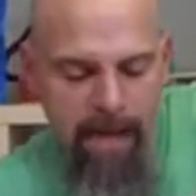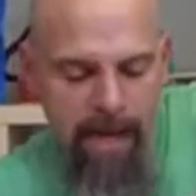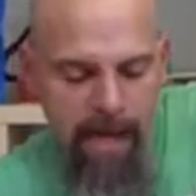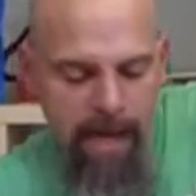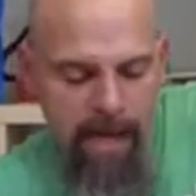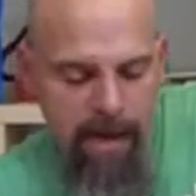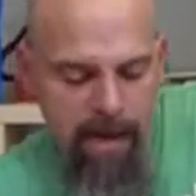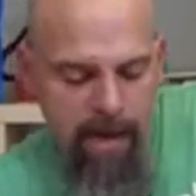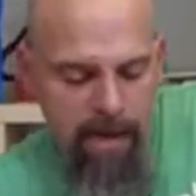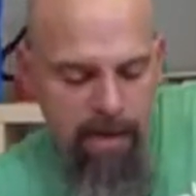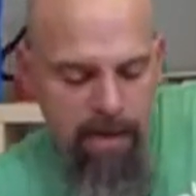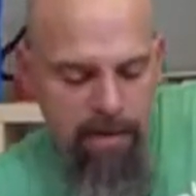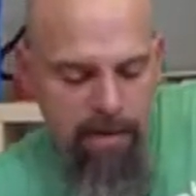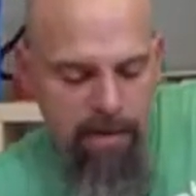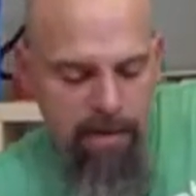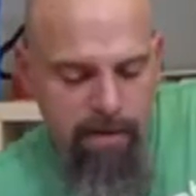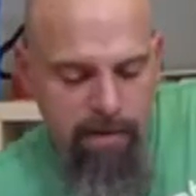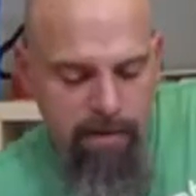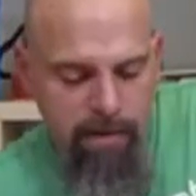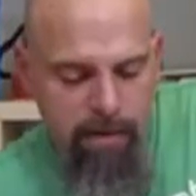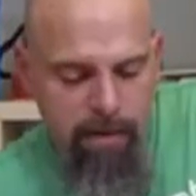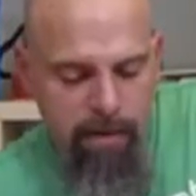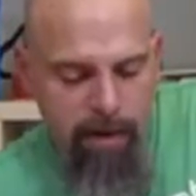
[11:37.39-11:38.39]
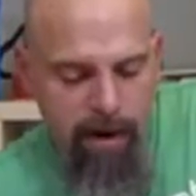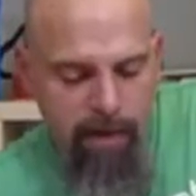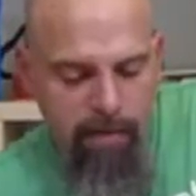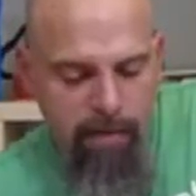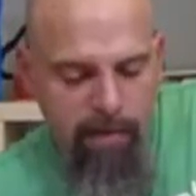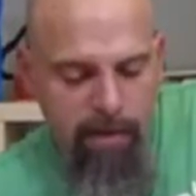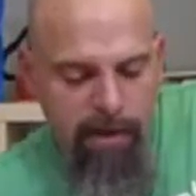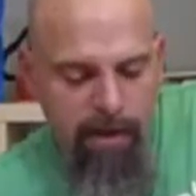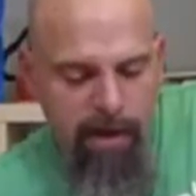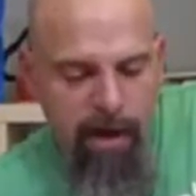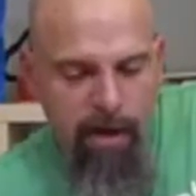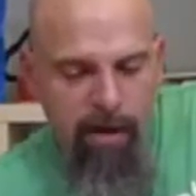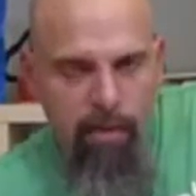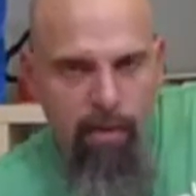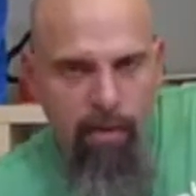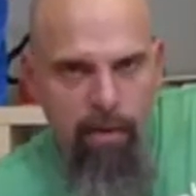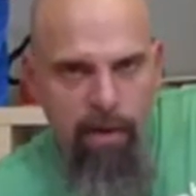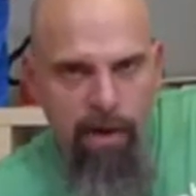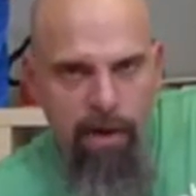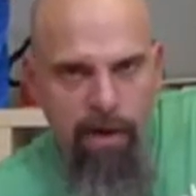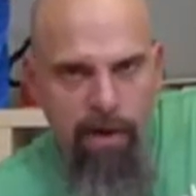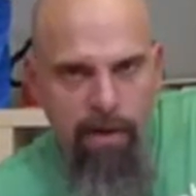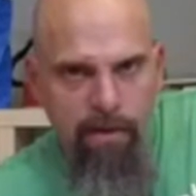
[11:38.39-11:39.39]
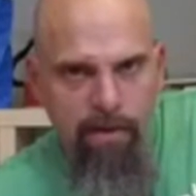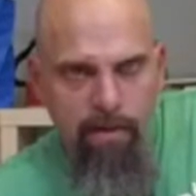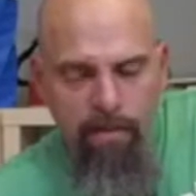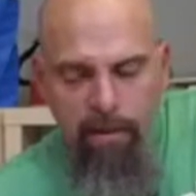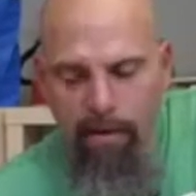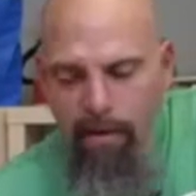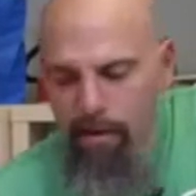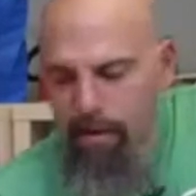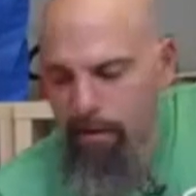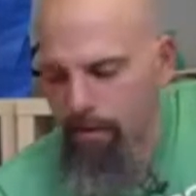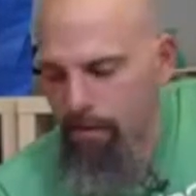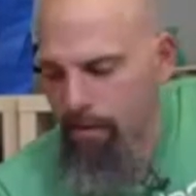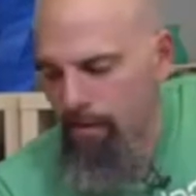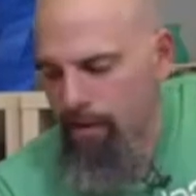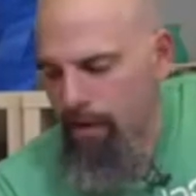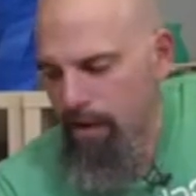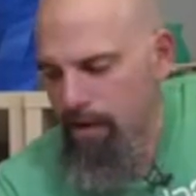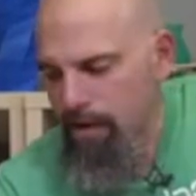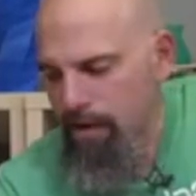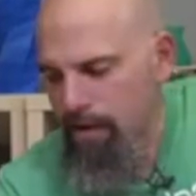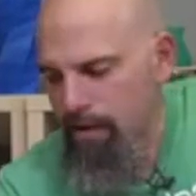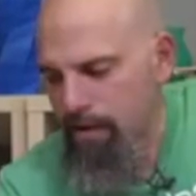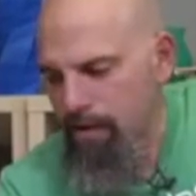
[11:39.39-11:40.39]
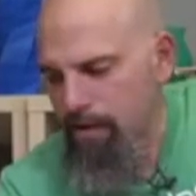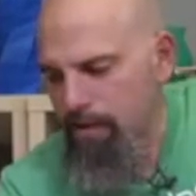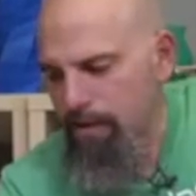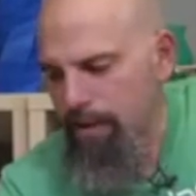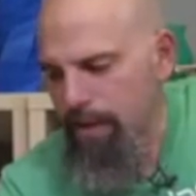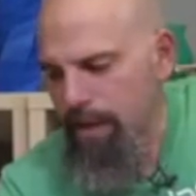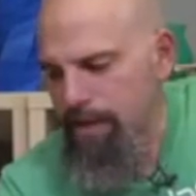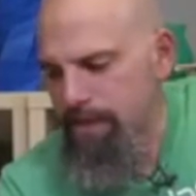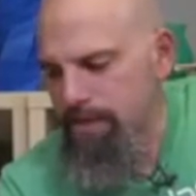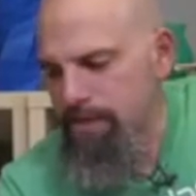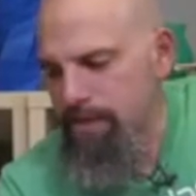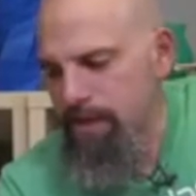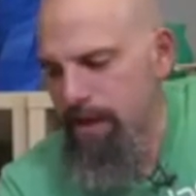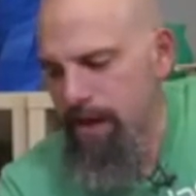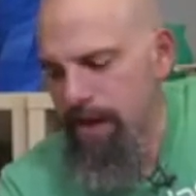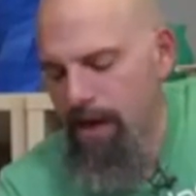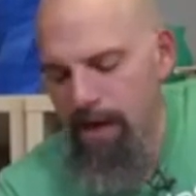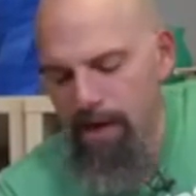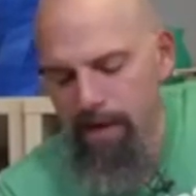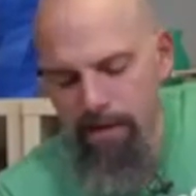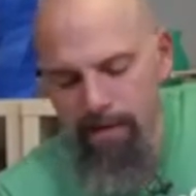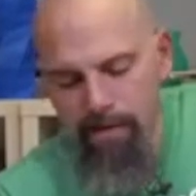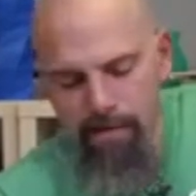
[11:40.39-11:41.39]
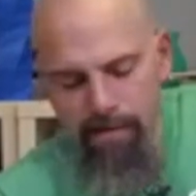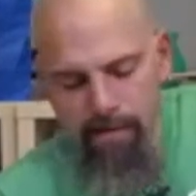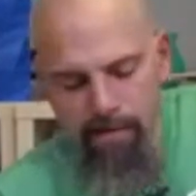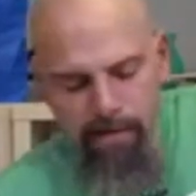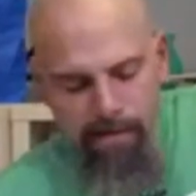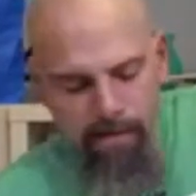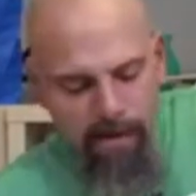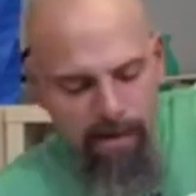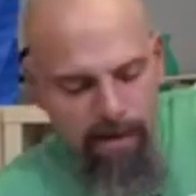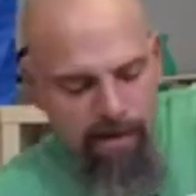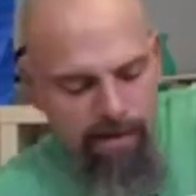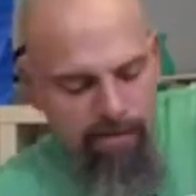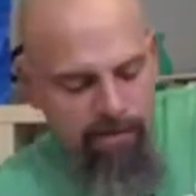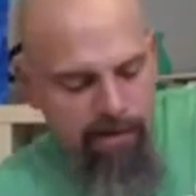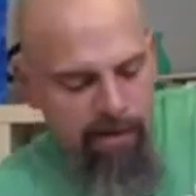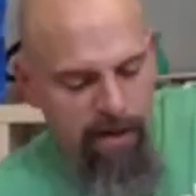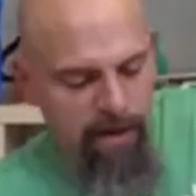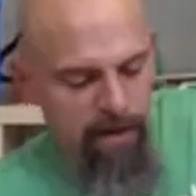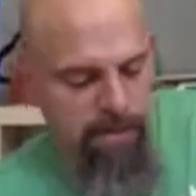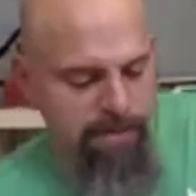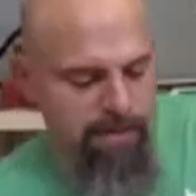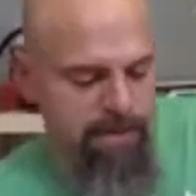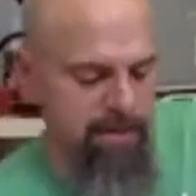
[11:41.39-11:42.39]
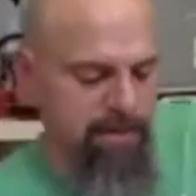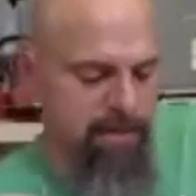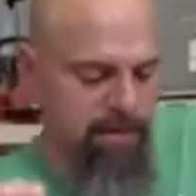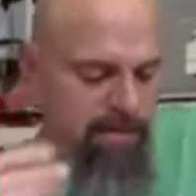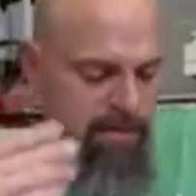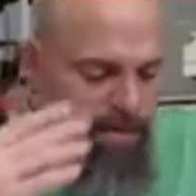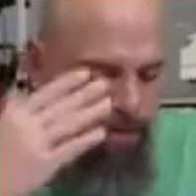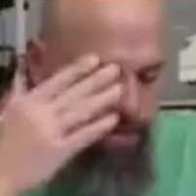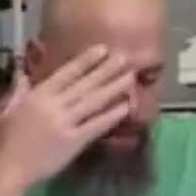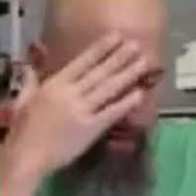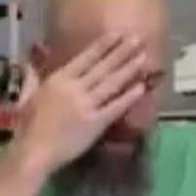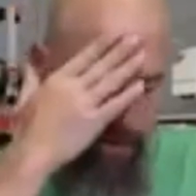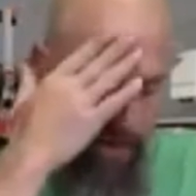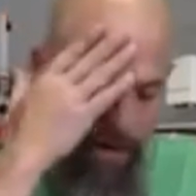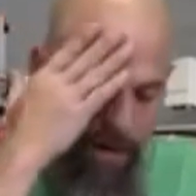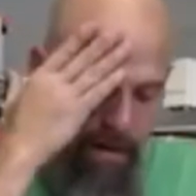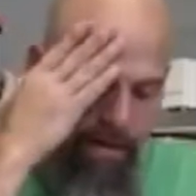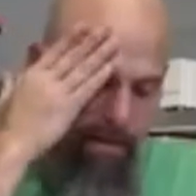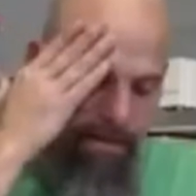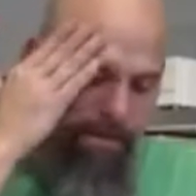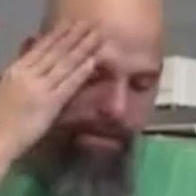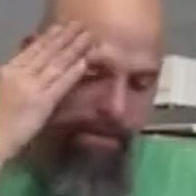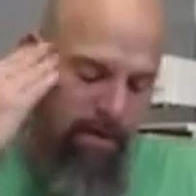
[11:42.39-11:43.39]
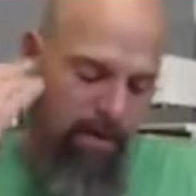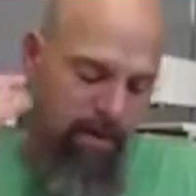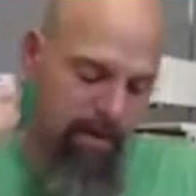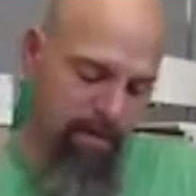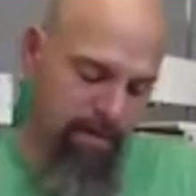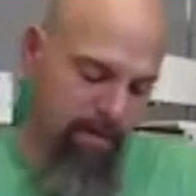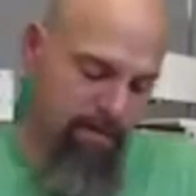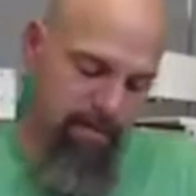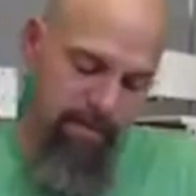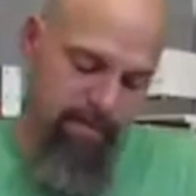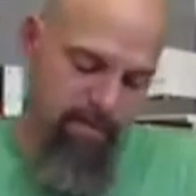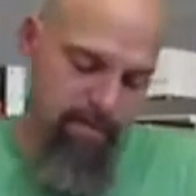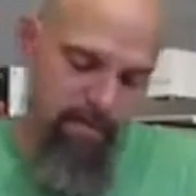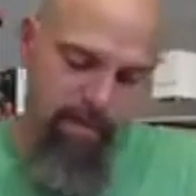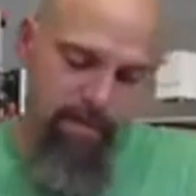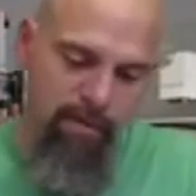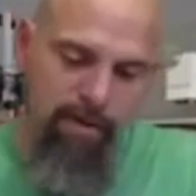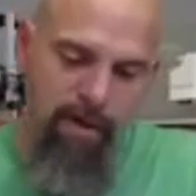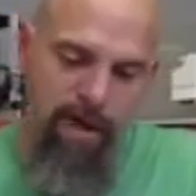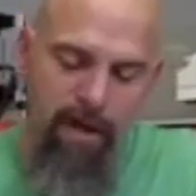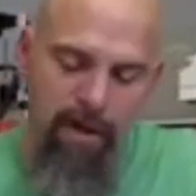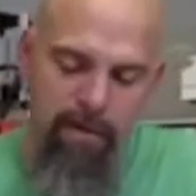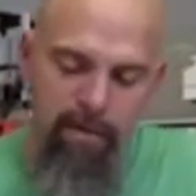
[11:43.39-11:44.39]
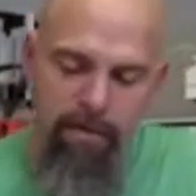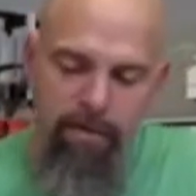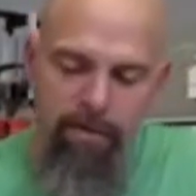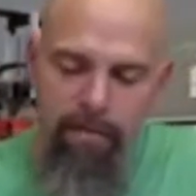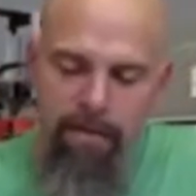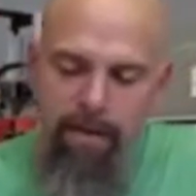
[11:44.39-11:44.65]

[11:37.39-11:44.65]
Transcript: And you're probably not orienting the part correctly. The plates that I uh, developed um, or threw together